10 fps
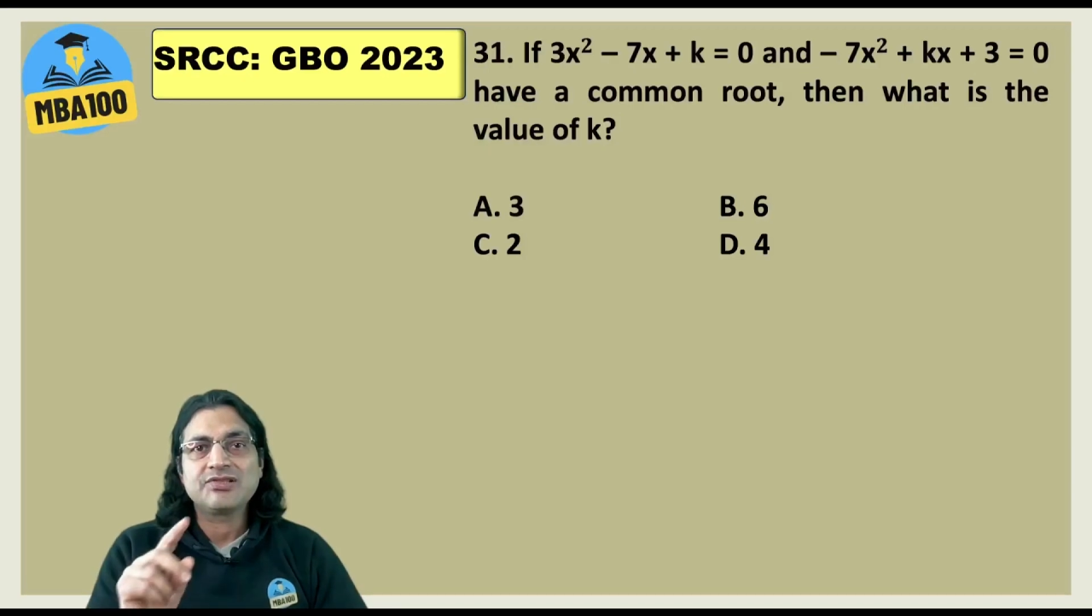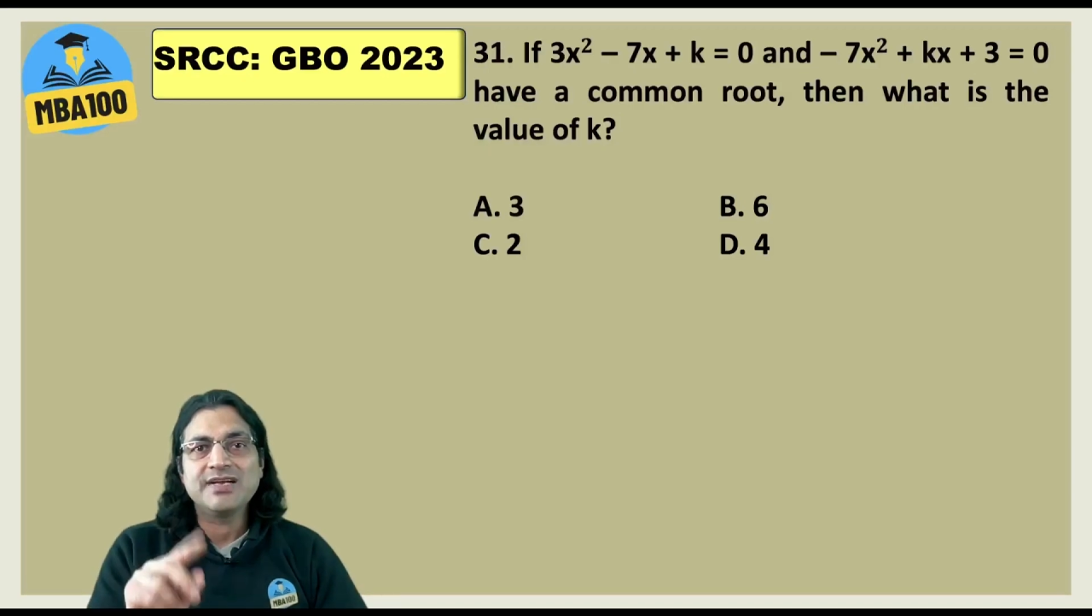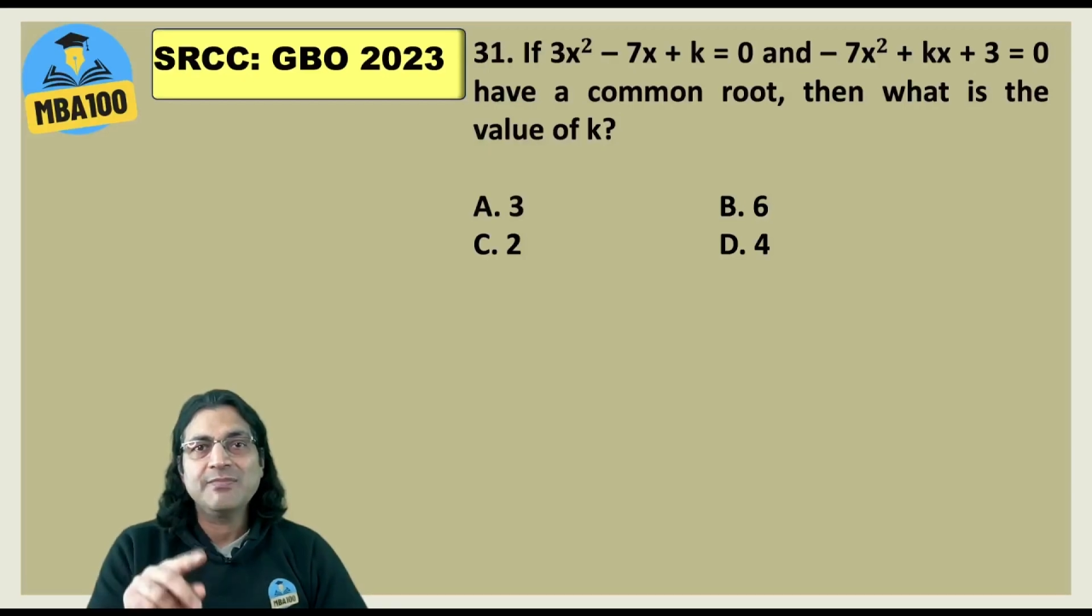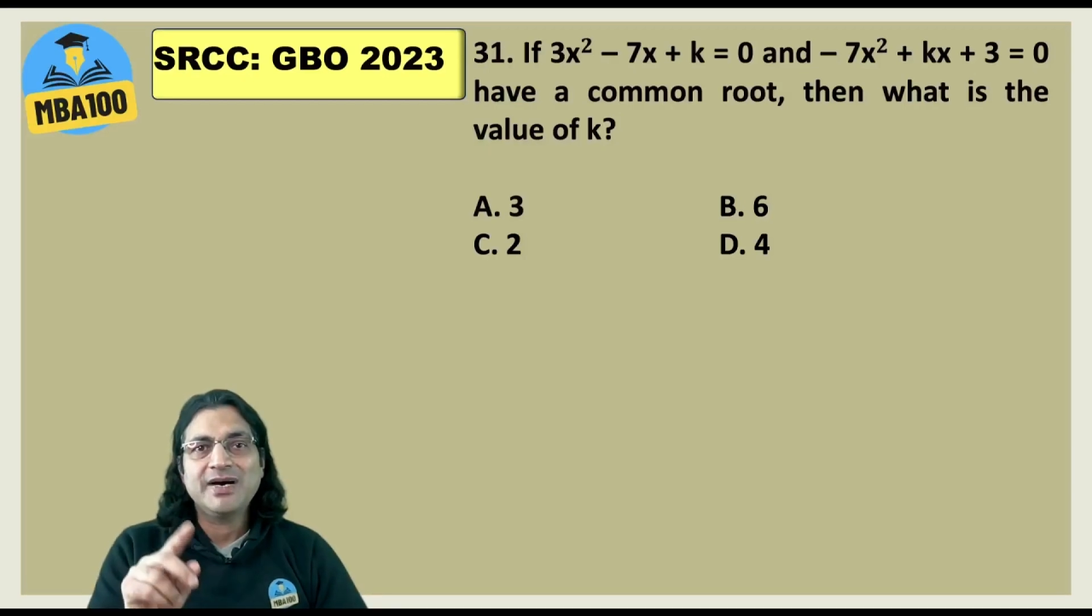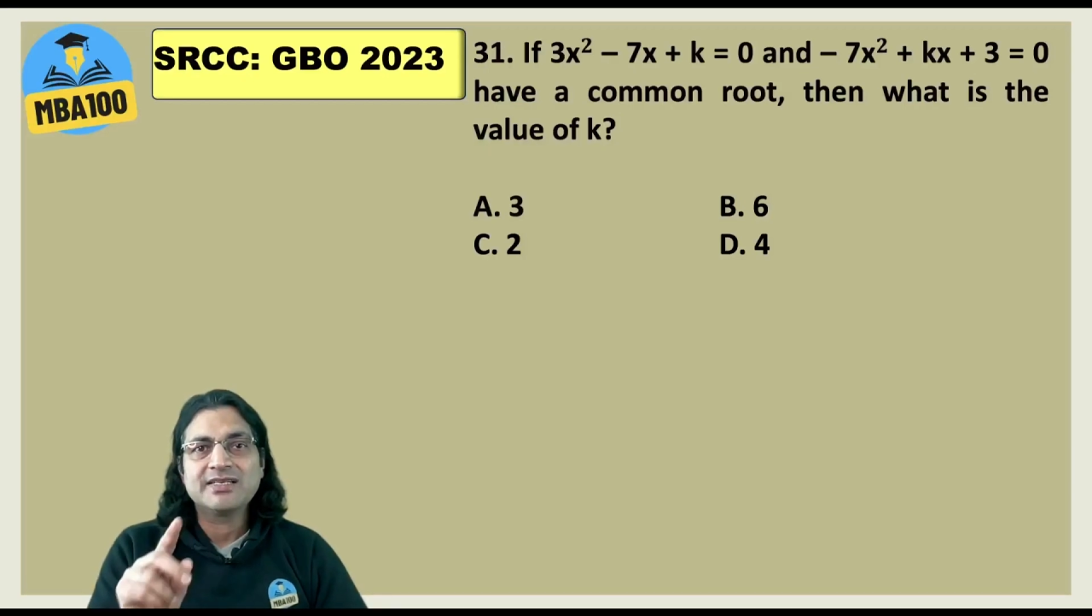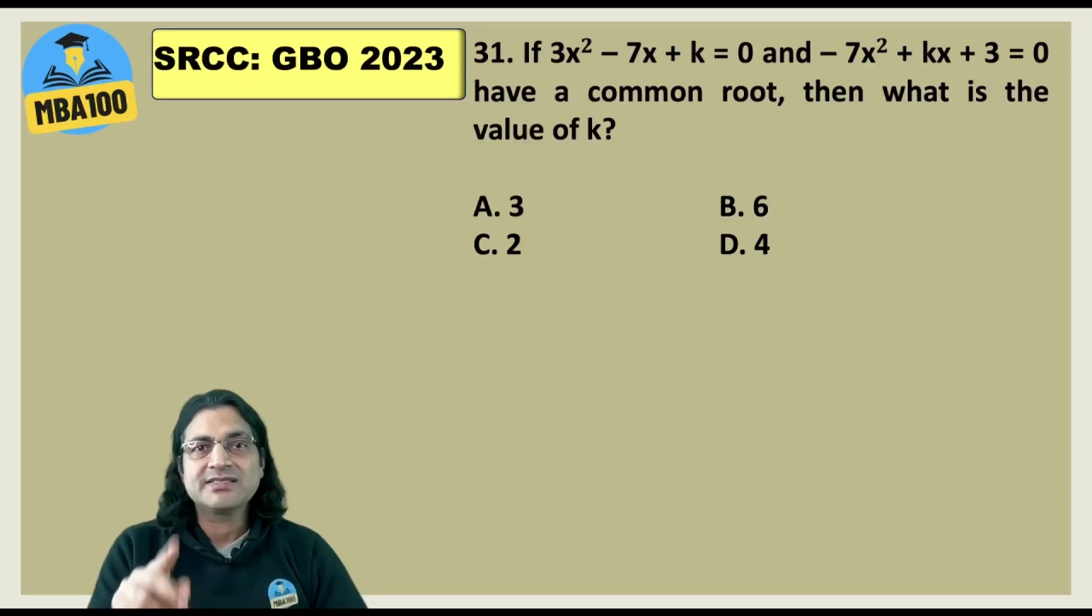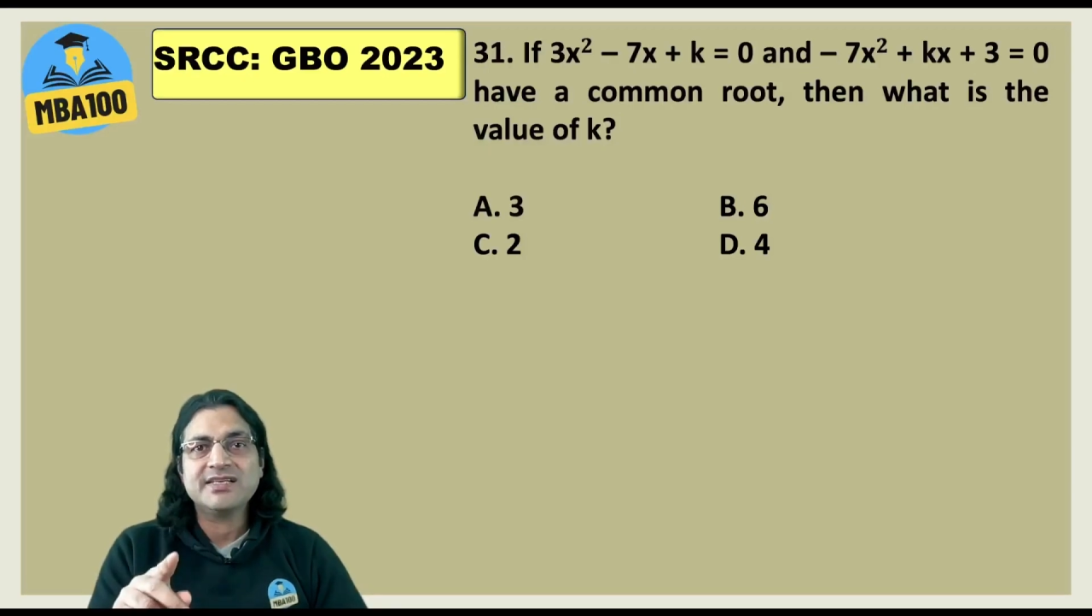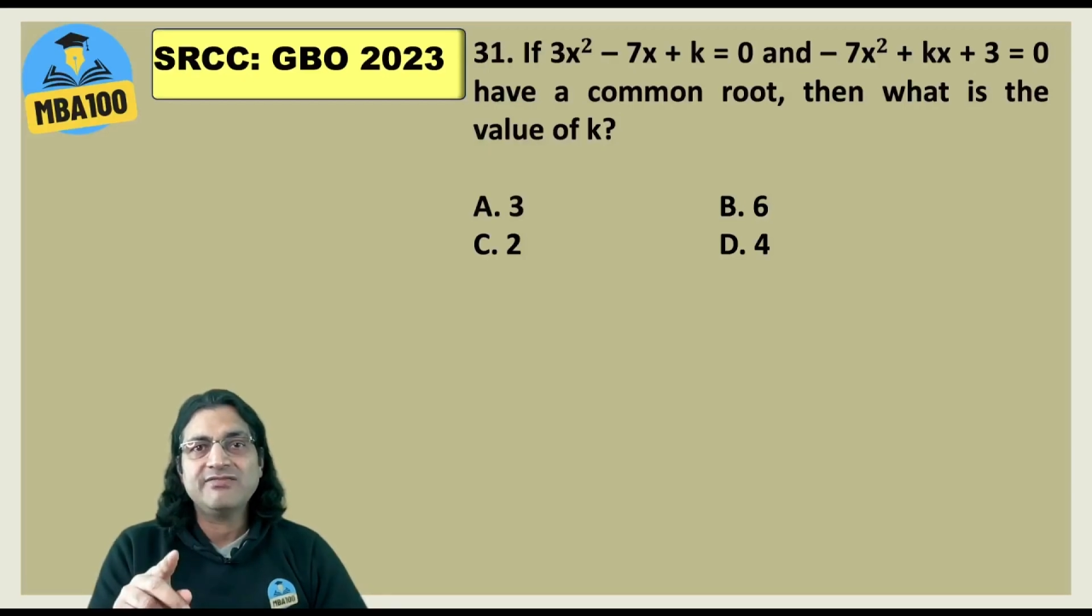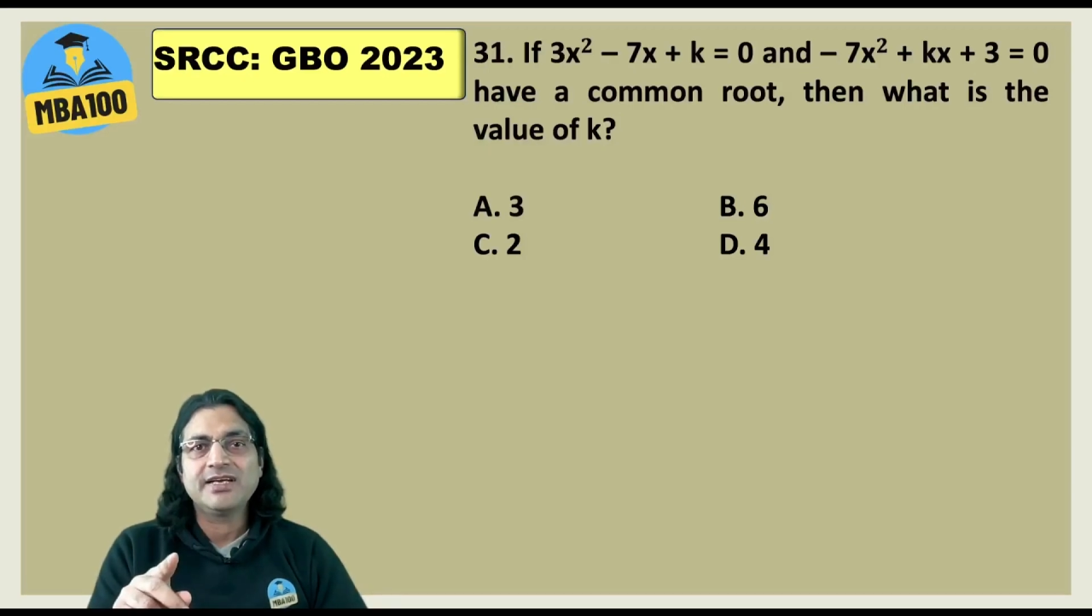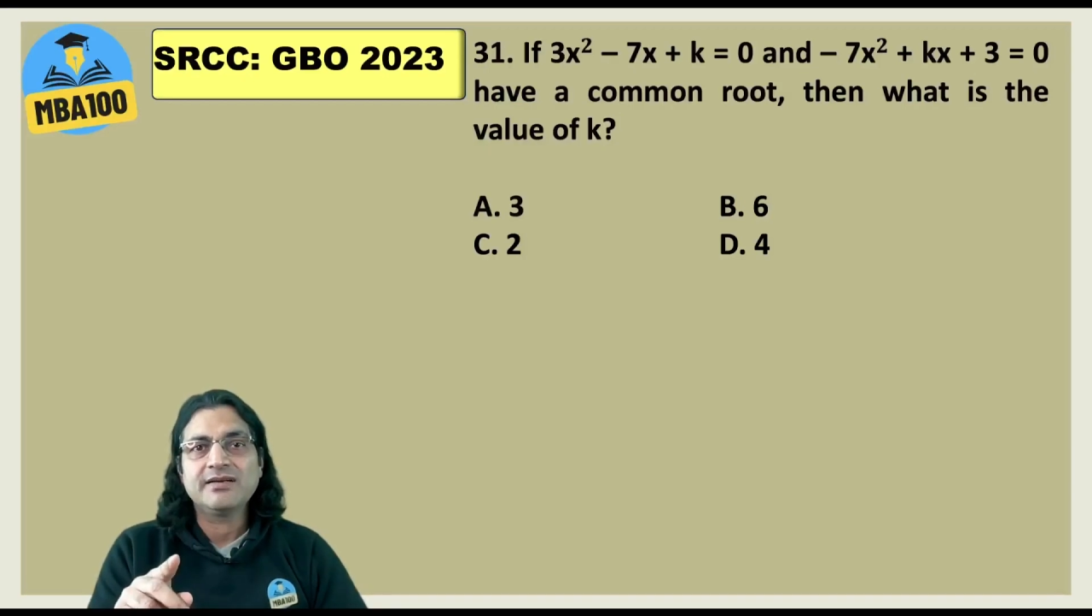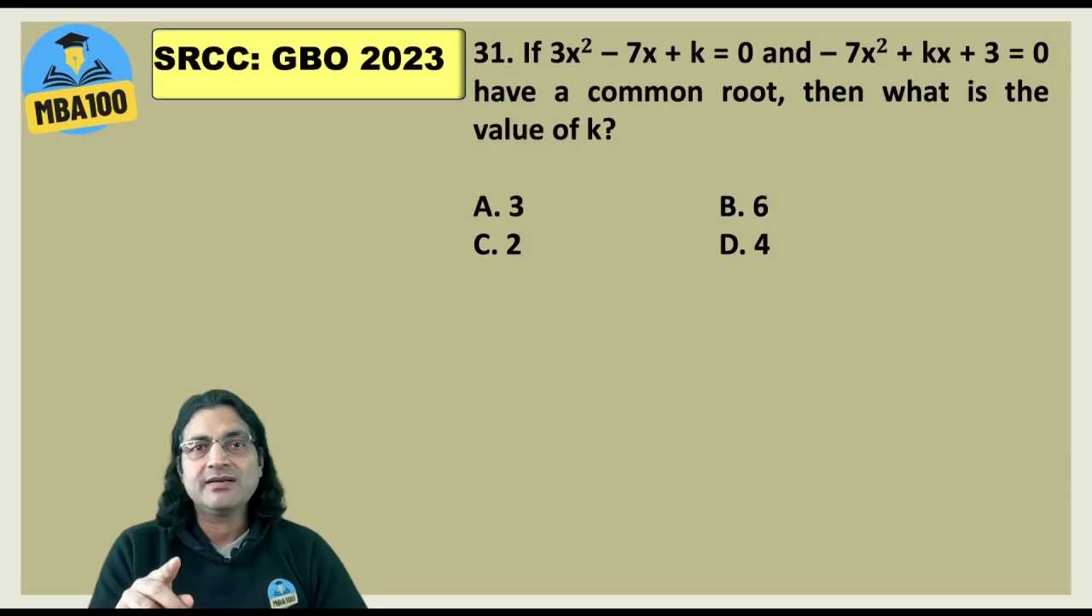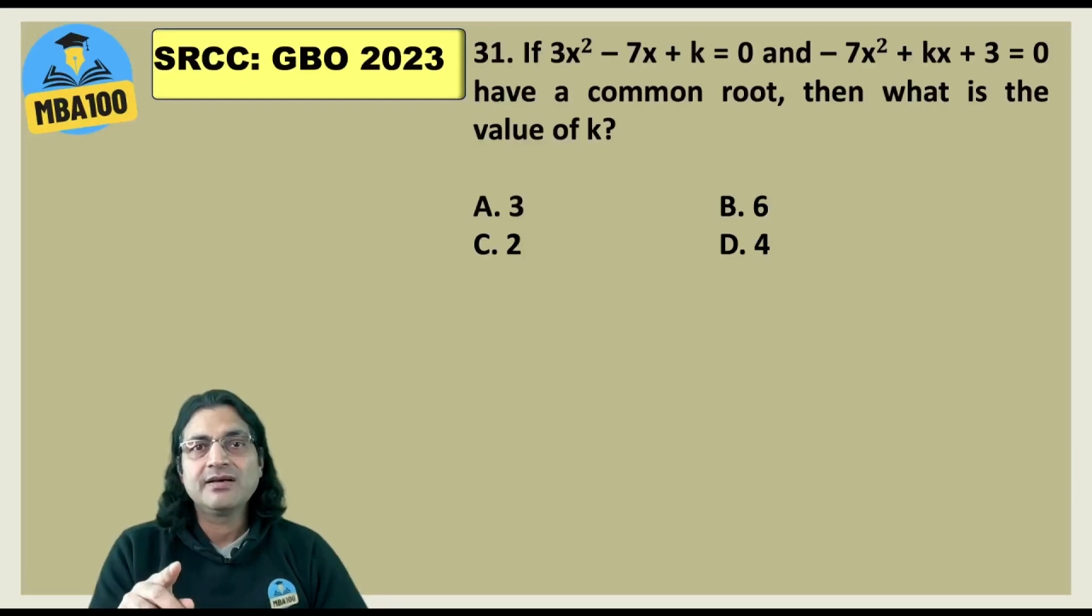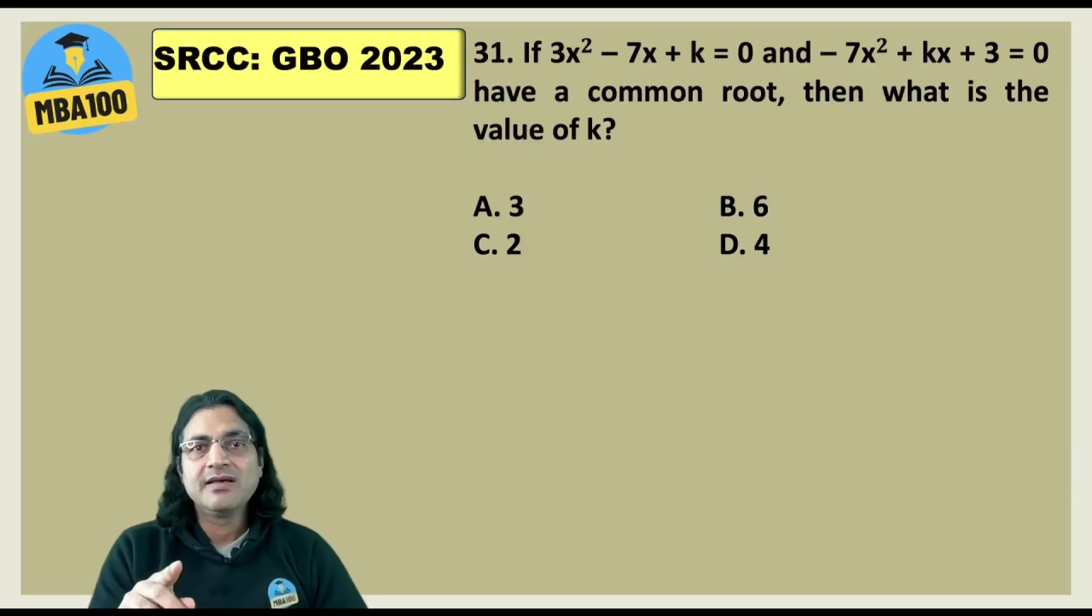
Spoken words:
3 minus 7